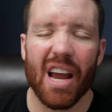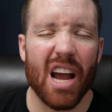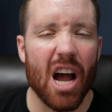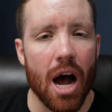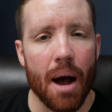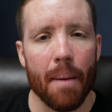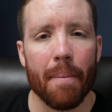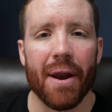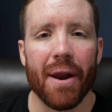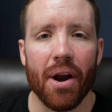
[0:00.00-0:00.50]

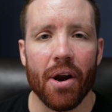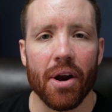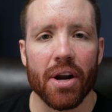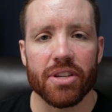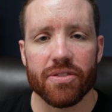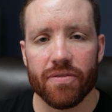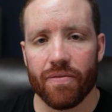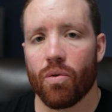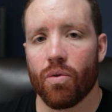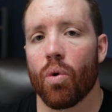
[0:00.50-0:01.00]
common
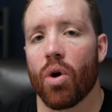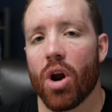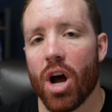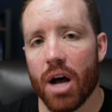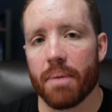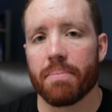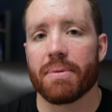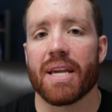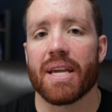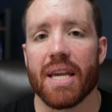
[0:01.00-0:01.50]
areas for
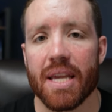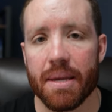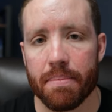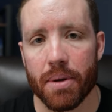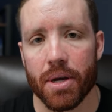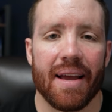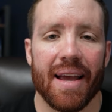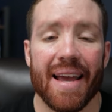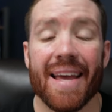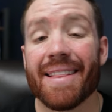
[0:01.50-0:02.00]
upkeep.
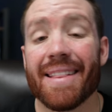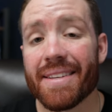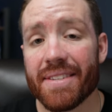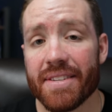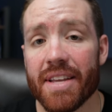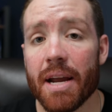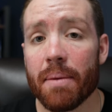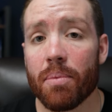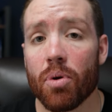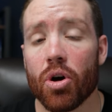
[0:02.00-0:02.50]
In
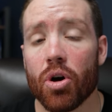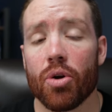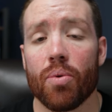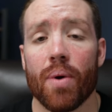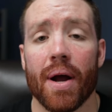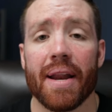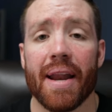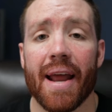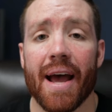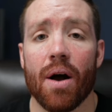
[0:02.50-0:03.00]
this neighborhood
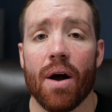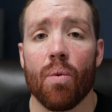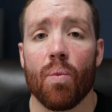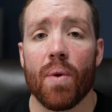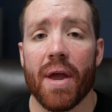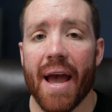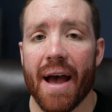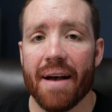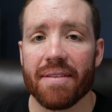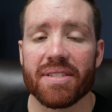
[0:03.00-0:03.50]
right now,
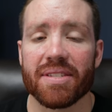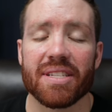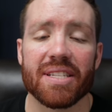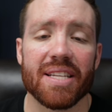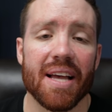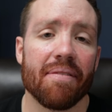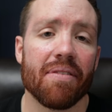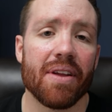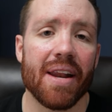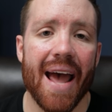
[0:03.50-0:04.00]
we have
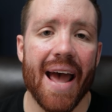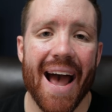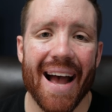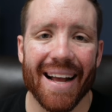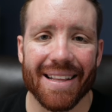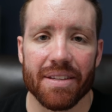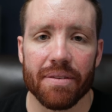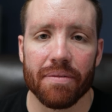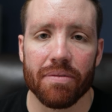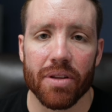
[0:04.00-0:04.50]
seven
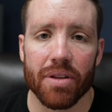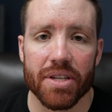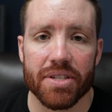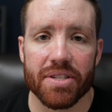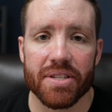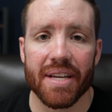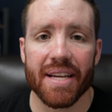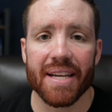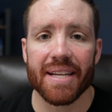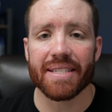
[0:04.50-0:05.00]
active
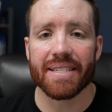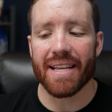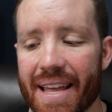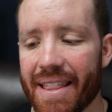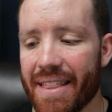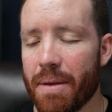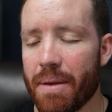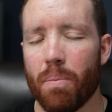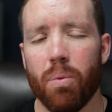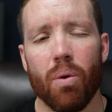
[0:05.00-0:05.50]
listings
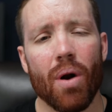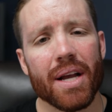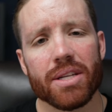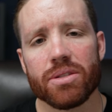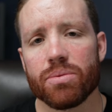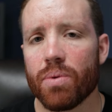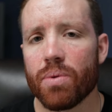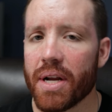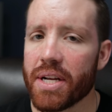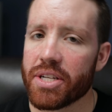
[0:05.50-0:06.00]
and the
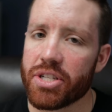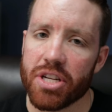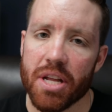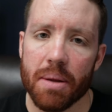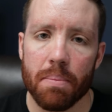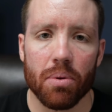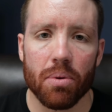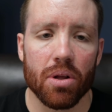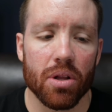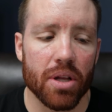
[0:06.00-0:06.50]
price range
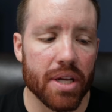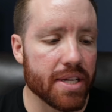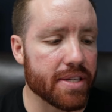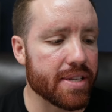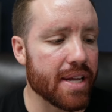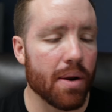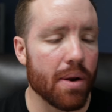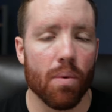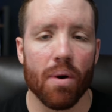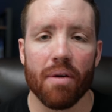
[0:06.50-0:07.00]
typically
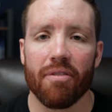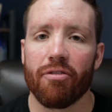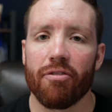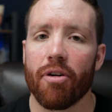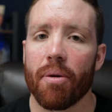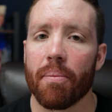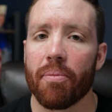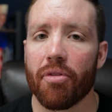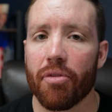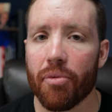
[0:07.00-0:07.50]
is anywhere
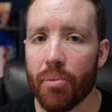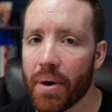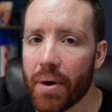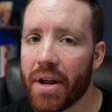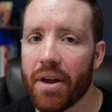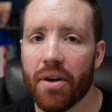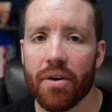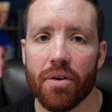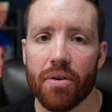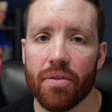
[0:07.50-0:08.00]
from
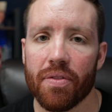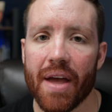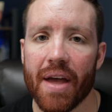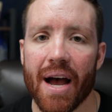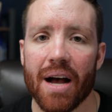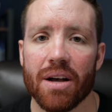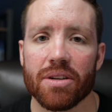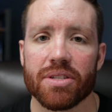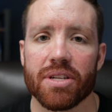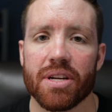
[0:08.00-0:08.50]

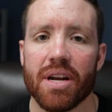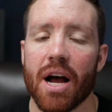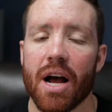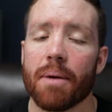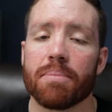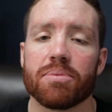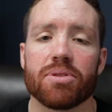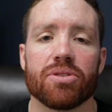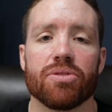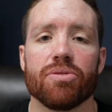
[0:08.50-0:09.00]
300,000
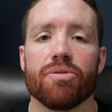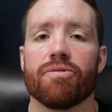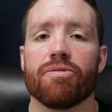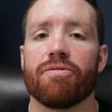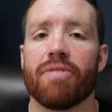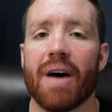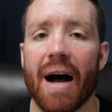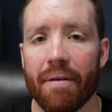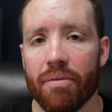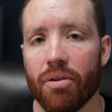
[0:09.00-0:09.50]
up to
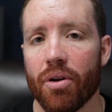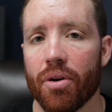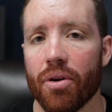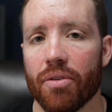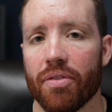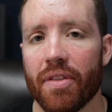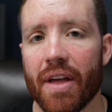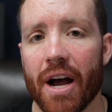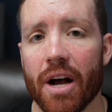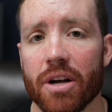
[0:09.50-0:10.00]

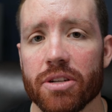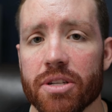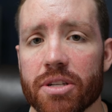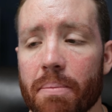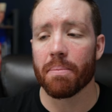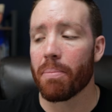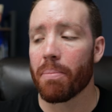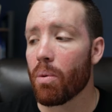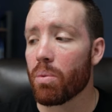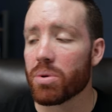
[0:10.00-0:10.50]

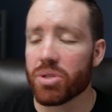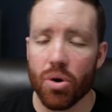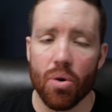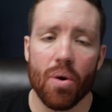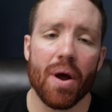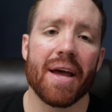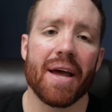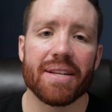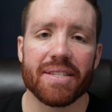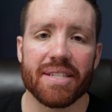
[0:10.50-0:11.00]
500,000. But let's go
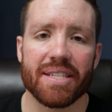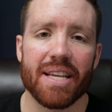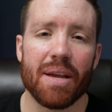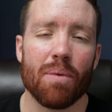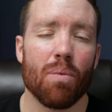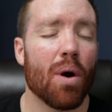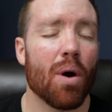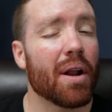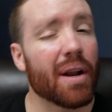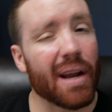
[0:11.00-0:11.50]
ahead and see
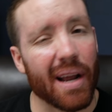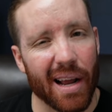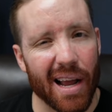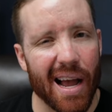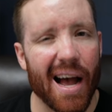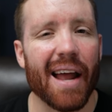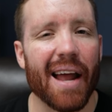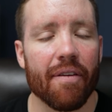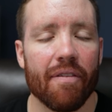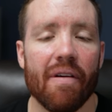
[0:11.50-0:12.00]
what
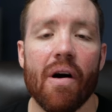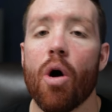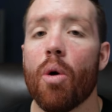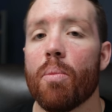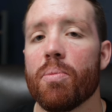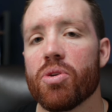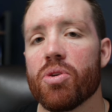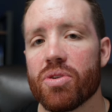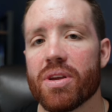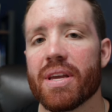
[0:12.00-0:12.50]
kind of
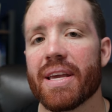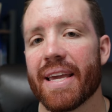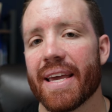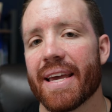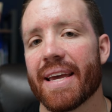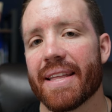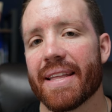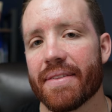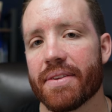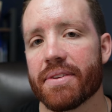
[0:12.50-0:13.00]
home you can
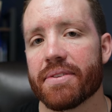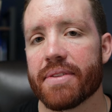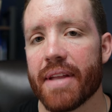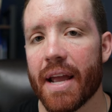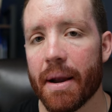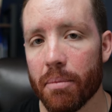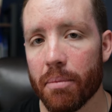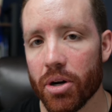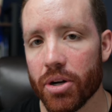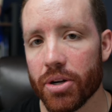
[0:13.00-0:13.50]
get in this
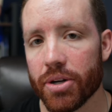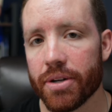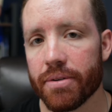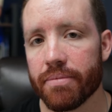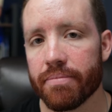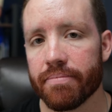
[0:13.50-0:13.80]
neighborhood.